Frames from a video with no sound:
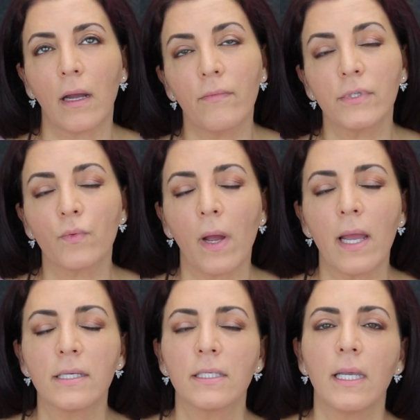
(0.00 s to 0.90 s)
Coverage
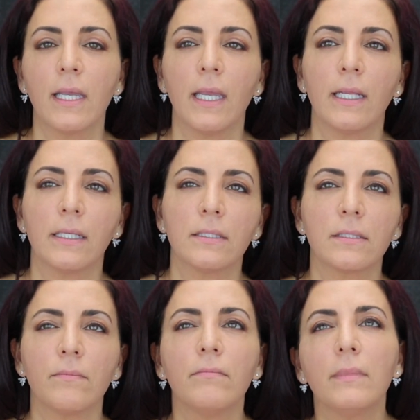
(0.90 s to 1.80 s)
wise, it
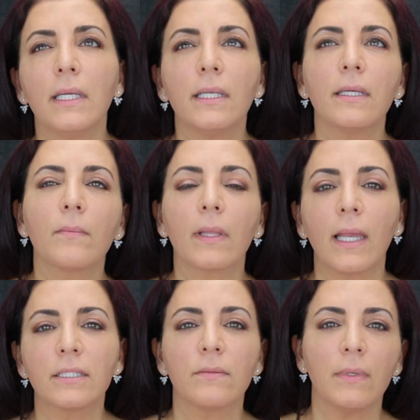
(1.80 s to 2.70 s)
is a medium,
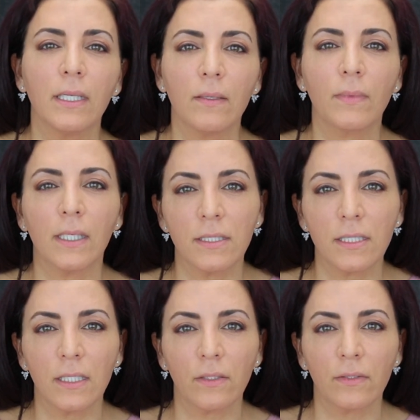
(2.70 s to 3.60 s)
light to medium
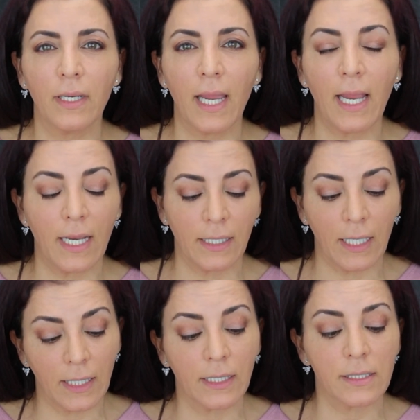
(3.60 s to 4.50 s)
concealer, and
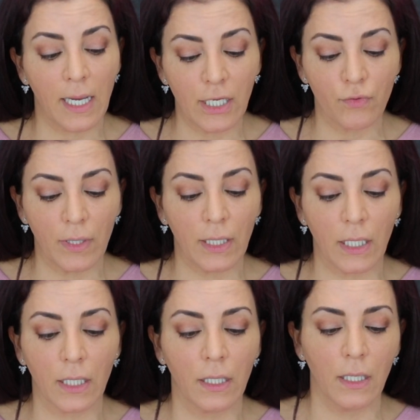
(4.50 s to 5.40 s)
it is
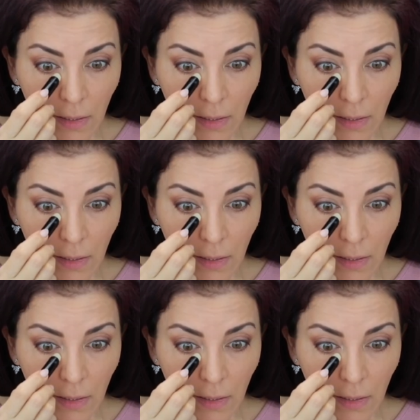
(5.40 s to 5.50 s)
hydrating.